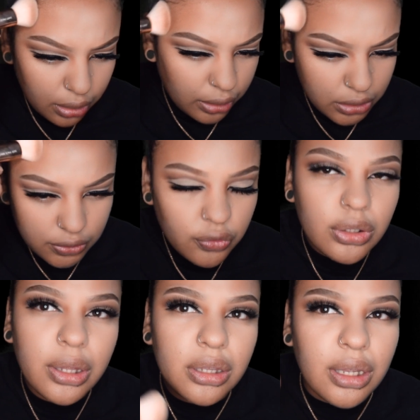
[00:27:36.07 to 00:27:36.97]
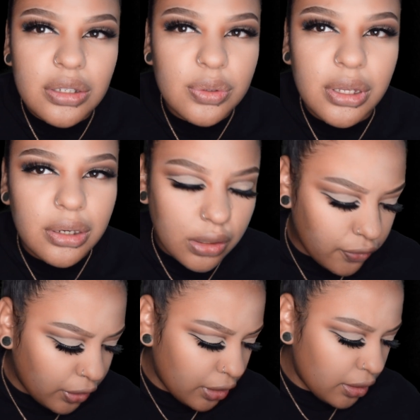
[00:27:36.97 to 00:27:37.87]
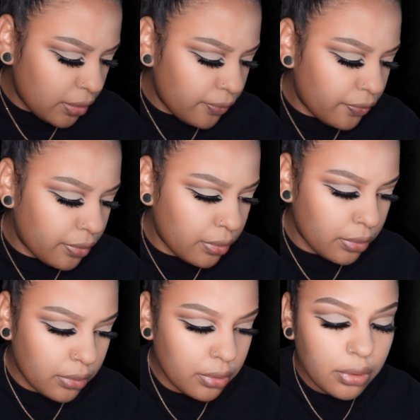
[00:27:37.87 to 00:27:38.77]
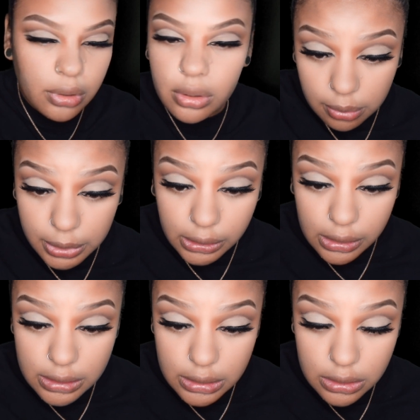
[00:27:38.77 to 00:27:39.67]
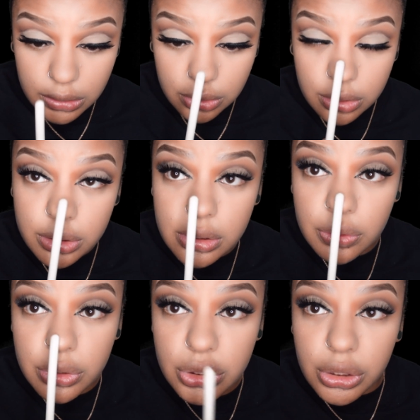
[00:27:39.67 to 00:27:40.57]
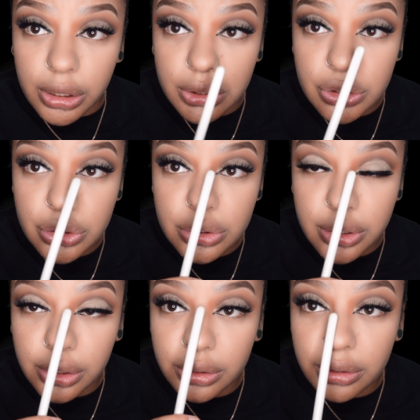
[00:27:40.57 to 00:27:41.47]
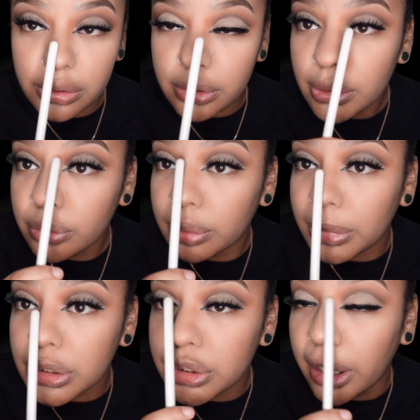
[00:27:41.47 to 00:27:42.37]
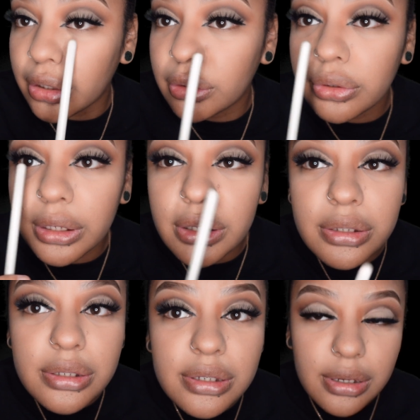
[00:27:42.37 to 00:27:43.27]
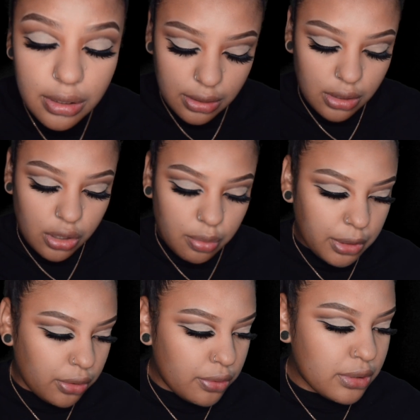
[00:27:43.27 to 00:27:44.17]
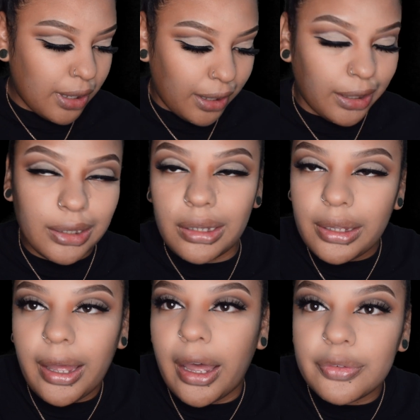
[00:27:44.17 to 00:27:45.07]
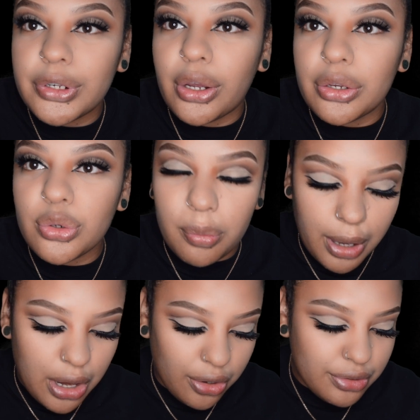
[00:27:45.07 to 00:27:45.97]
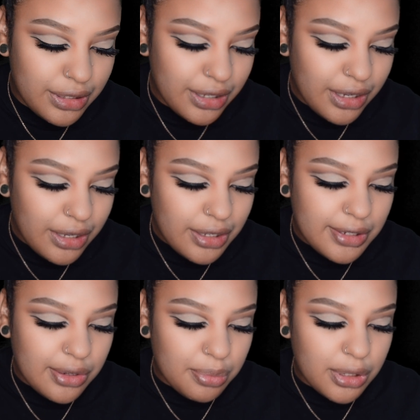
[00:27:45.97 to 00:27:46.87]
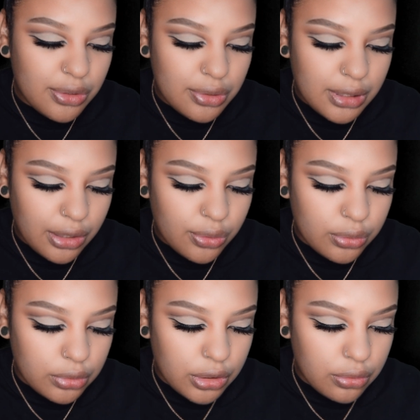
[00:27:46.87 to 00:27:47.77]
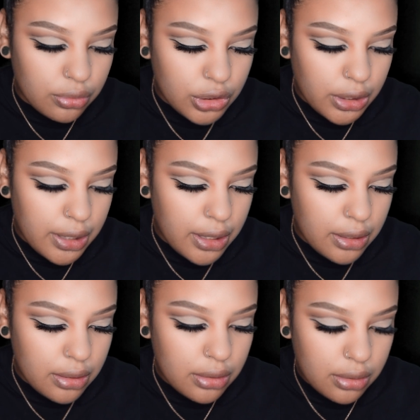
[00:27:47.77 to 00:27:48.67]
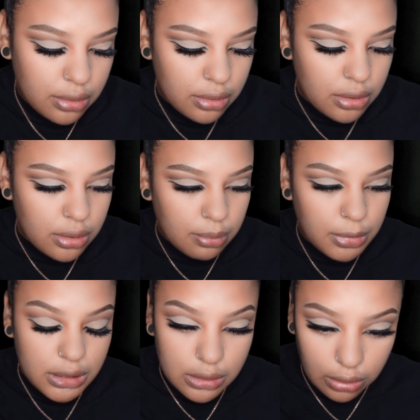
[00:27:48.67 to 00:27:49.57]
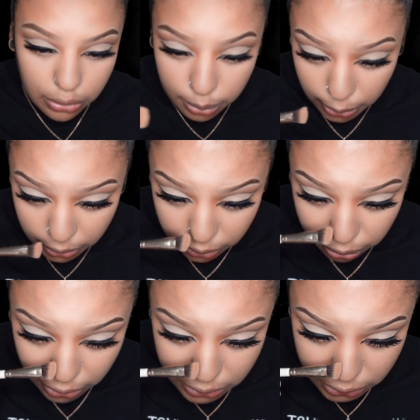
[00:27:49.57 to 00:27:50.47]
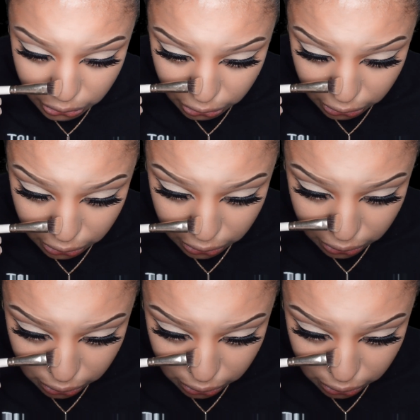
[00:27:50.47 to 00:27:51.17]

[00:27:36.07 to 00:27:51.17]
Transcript: I just feel like that's what they did for her. Because this looks so strange, like where my shadow ends on my nose, I like have to contour my nose. So I'm gonna use that cool tone shade, mix it a little bit with the bronzy shade,